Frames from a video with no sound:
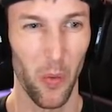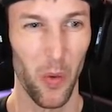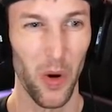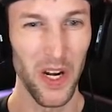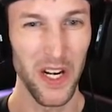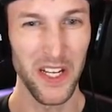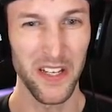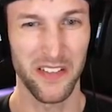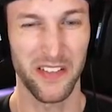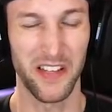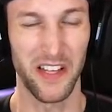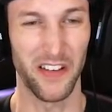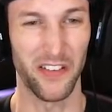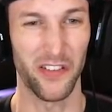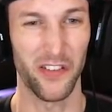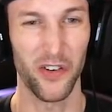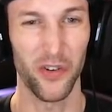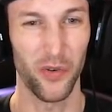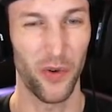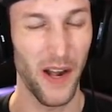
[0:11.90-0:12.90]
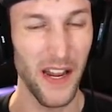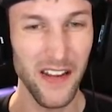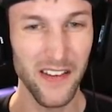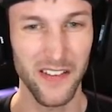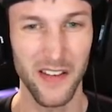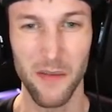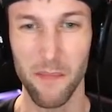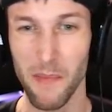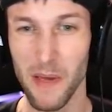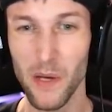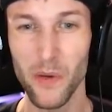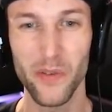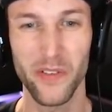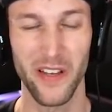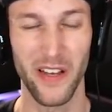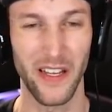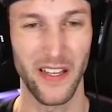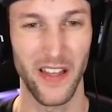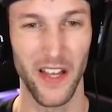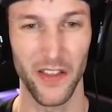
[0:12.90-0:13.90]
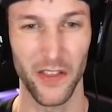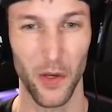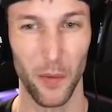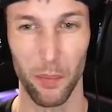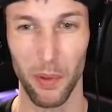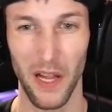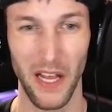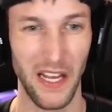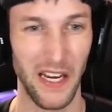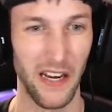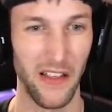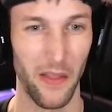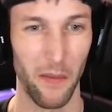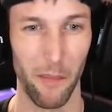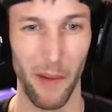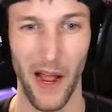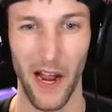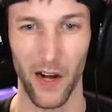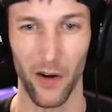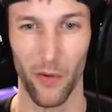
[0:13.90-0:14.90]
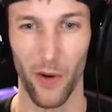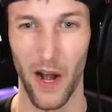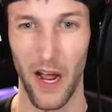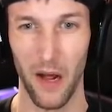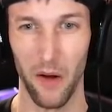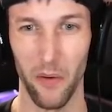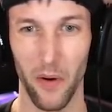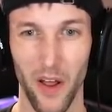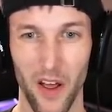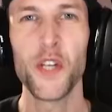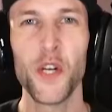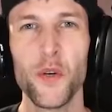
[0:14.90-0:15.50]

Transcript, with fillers: What is this crazy music that they're playing in the background?